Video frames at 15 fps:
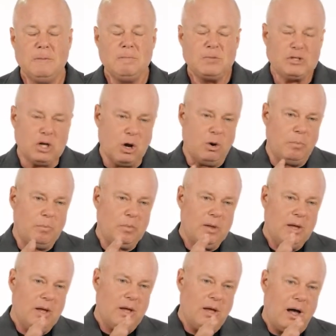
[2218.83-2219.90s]
So
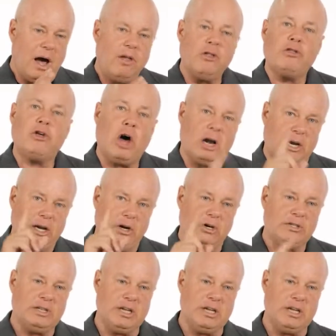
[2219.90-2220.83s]
other thought leaders